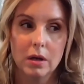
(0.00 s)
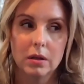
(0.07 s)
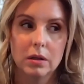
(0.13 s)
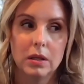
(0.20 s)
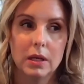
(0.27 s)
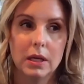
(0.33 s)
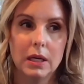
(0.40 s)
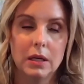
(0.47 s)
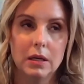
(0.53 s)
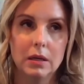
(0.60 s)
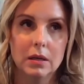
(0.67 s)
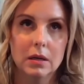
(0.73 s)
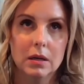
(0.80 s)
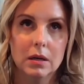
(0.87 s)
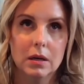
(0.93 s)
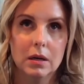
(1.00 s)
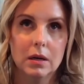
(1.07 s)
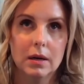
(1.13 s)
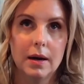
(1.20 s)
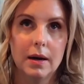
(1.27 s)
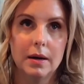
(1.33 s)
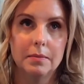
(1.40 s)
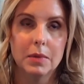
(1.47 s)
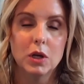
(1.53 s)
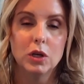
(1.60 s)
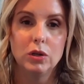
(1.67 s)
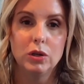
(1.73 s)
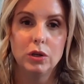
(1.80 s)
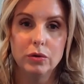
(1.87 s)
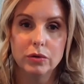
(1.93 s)
the um,
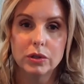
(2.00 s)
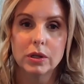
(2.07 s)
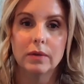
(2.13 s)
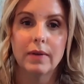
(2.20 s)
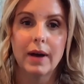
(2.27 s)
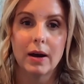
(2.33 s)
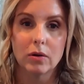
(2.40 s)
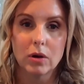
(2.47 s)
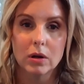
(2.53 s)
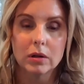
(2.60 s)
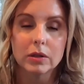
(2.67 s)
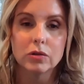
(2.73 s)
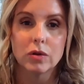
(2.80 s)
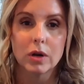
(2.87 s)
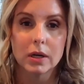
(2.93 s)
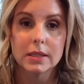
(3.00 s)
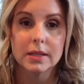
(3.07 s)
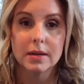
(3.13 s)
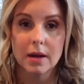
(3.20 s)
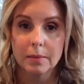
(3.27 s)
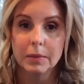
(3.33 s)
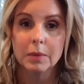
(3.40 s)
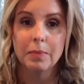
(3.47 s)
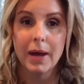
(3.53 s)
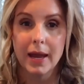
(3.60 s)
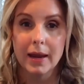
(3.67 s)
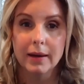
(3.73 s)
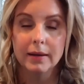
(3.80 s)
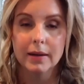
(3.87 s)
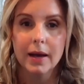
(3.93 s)
use of alcohol and drugs to numb the
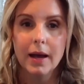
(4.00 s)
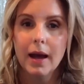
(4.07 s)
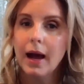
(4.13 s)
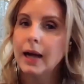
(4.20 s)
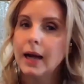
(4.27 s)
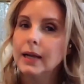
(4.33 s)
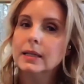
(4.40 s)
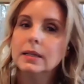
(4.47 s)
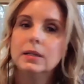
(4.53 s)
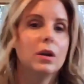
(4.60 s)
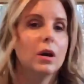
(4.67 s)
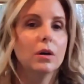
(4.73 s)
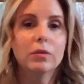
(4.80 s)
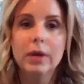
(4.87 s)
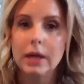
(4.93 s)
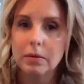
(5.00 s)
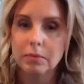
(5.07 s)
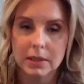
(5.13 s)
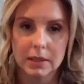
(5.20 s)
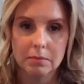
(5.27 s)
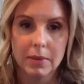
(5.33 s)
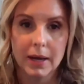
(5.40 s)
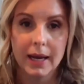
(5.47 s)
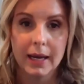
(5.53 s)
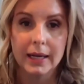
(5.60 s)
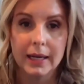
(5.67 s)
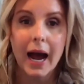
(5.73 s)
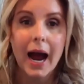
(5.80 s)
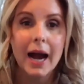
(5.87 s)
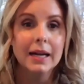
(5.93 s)
pain. I didn't know he was in pain.
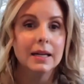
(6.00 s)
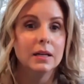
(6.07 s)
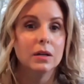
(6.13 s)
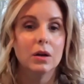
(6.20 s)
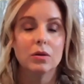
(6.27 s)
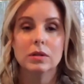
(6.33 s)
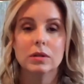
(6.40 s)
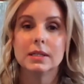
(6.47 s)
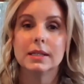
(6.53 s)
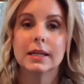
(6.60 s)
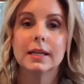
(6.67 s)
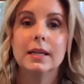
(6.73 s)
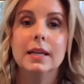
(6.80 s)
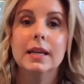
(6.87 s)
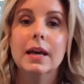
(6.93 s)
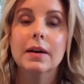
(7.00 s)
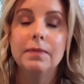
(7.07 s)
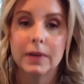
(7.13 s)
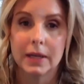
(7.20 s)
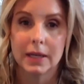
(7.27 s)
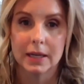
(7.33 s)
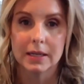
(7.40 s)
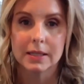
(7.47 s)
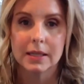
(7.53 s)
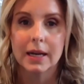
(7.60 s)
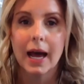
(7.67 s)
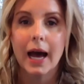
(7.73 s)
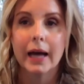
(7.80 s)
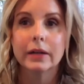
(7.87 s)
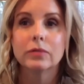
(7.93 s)
I didn't know the significance and
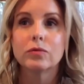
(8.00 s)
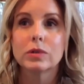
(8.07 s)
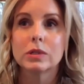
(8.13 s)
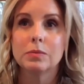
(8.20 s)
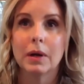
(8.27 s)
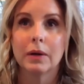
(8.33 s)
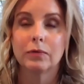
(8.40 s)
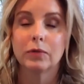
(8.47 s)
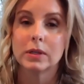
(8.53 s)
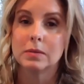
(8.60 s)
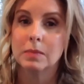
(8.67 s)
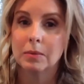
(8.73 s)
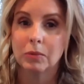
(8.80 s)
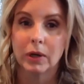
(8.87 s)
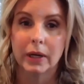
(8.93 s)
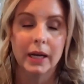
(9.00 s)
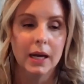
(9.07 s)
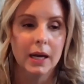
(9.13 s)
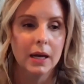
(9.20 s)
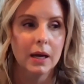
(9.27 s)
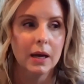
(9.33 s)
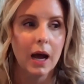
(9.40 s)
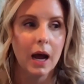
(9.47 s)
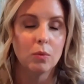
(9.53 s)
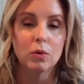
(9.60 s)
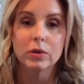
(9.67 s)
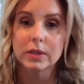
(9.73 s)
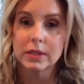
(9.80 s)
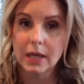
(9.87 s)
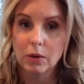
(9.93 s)
out of respect for his memory, I won't
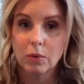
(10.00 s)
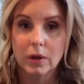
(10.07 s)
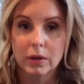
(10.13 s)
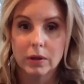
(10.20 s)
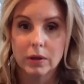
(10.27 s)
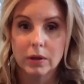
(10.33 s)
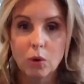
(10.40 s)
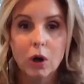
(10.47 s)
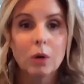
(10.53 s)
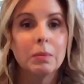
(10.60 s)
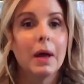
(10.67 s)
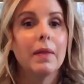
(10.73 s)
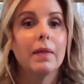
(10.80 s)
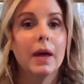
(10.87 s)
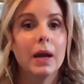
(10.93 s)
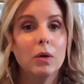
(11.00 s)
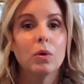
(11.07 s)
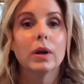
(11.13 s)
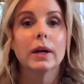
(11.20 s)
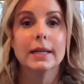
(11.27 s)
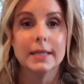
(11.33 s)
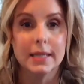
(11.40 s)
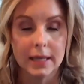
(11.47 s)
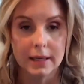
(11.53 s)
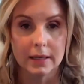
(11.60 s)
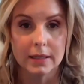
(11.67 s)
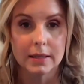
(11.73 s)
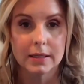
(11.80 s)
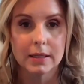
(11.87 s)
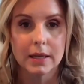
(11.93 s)
say what those were, but they were
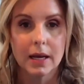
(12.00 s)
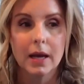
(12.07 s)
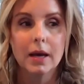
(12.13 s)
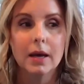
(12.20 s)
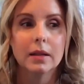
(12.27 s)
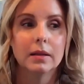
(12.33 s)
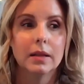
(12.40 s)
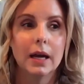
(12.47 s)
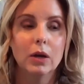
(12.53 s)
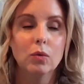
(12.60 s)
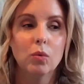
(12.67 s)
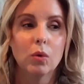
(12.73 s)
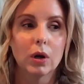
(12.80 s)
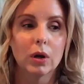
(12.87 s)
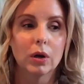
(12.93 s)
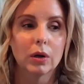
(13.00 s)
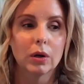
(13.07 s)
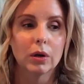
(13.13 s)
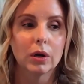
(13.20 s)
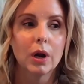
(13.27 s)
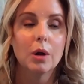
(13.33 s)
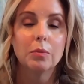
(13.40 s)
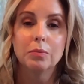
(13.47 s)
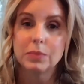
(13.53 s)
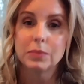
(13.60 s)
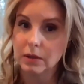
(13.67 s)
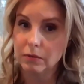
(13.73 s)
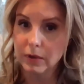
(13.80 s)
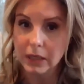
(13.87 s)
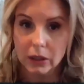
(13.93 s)
intense. Mm-hmm. They were
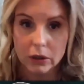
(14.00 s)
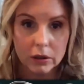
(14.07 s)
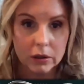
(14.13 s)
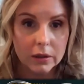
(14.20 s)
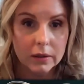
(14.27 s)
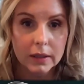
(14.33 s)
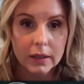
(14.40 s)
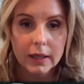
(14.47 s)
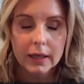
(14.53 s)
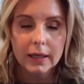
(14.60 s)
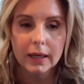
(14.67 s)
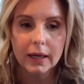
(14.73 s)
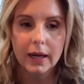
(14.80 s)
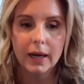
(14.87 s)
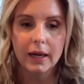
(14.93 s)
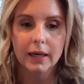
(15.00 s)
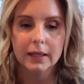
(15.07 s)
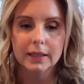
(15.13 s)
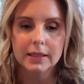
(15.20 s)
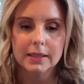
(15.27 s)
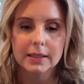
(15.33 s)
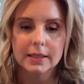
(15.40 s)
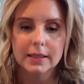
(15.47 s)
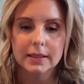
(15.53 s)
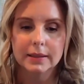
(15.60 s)
severe. And